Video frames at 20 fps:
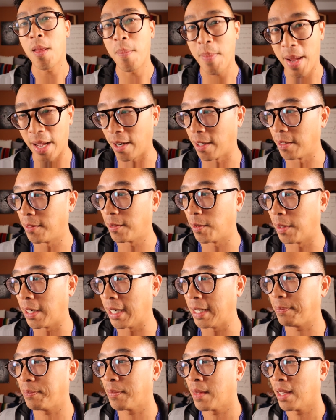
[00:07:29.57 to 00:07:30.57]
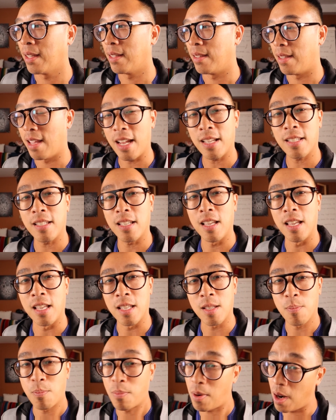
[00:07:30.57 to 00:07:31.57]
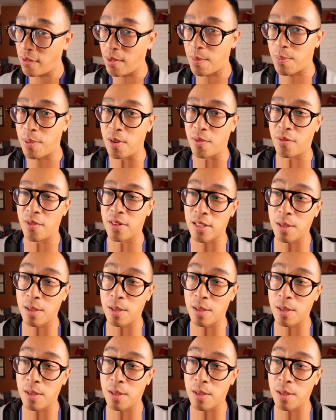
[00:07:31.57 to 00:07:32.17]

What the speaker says: the better, right? Next is profit proof.